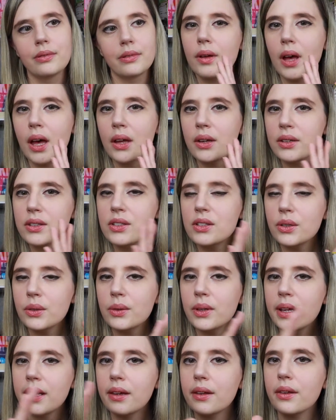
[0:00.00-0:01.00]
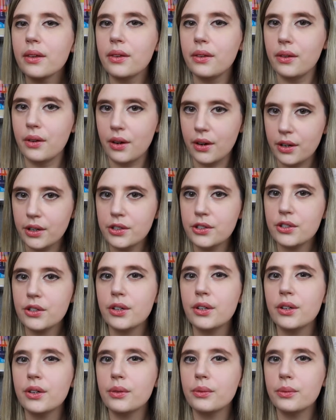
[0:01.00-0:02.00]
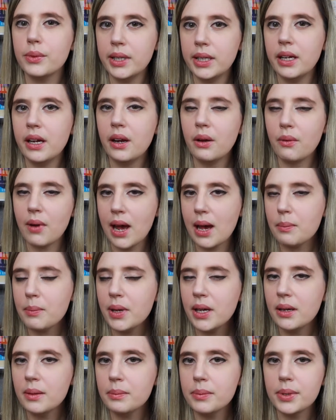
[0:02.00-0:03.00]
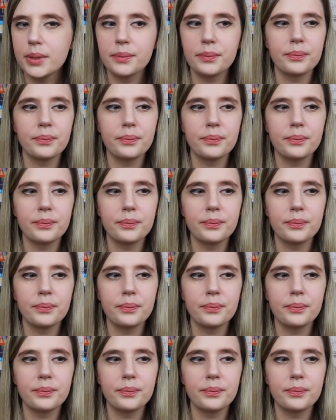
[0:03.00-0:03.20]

I'll do like a larger reading wrap up,